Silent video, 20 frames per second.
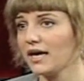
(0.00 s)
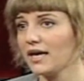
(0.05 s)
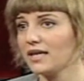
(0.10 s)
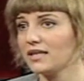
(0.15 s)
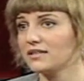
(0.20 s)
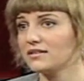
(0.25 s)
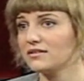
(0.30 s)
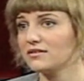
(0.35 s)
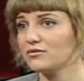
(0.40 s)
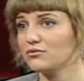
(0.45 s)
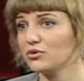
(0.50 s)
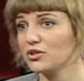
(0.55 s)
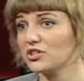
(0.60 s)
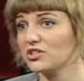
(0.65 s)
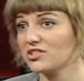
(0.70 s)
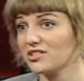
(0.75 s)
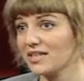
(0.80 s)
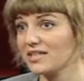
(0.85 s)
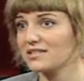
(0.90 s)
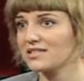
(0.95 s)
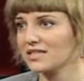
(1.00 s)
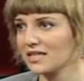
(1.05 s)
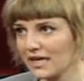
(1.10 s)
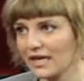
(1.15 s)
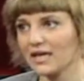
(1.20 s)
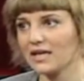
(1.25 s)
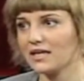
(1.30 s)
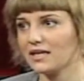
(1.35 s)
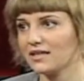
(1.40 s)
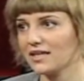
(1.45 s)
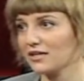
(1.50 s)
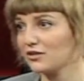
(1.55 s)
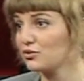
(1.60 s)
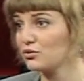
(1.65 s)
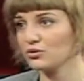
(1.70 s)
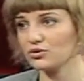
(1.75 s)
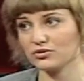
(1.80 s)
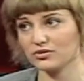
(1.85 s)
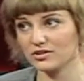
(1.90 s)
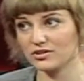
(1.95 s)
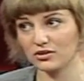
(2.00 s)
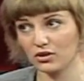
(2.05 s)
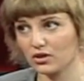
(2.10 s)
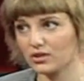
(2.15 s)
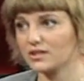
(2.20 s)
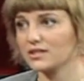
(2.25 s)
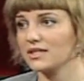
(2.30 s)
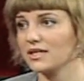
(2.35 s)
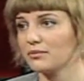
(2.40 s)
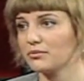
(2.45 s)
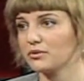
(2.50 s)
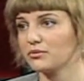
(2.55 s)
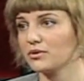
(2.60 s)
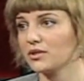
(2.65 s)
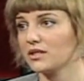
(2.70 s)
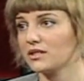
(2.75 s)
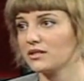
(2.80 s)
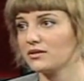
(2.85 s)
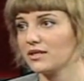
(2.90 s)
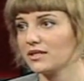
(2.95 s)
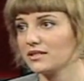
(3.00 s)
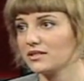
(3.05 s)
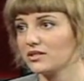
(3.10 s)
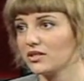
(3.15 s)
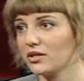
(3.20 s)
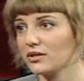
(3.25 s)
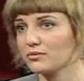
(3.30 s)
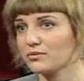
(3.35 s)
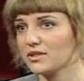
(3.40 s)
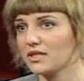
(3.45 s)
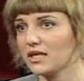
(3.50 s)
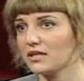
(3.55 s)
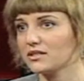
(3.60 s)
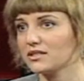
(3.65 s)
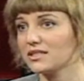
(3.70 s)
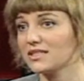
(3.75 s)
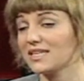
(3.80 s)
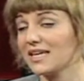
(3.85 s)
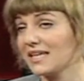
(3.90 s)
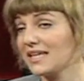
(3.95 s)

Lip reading: and which states clearly that torture is not acceptable under any circumstances.